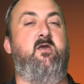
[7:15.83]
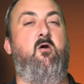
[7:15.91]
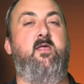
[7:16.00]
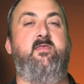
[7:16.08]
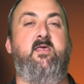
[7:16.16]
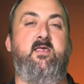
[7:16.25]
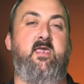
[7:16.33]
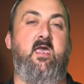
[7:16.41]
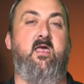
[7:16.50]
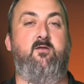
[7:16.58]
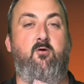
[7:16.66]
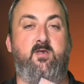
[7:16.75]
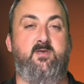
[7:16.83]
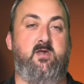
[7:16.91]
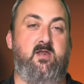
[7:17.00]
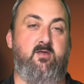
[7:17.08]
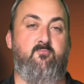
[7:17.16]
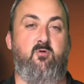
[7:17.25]
I did get a nice
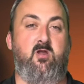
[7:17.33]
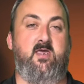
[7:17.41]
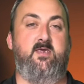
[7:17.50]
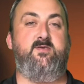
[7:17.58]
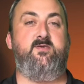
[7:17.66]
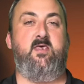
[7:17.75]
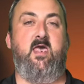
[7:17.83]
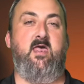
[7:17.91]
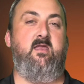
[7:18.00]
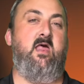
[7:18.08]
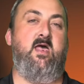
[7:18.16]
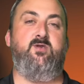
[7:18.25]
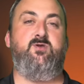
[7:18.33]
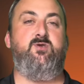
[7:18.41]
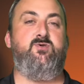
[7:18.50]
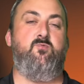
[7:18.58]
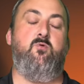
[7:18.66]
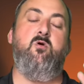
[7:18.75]
clean release, and as you
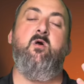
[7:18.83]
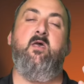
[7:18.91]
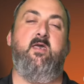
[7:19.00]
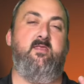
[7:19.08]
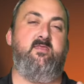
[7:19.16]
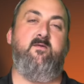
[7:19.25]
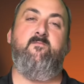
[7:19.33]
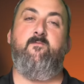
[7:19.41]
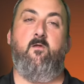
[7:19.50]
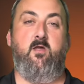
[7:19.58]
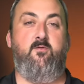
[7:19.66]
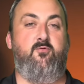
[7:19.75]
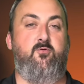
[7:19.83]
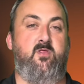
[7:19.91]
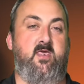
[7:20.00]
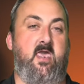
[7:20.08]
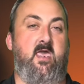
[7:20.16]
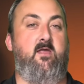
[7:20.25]
saw, it did fly through
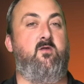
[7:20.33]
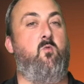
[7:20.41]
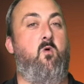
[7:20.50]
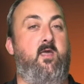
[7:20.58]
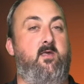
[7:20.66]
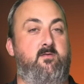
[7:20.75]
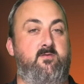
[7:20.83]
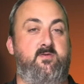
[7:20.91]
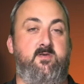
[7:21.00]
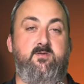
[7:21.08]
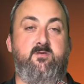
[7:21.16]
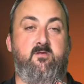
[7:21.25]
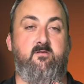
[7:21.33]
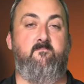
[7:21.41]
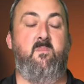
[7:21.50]
the air quite consistent.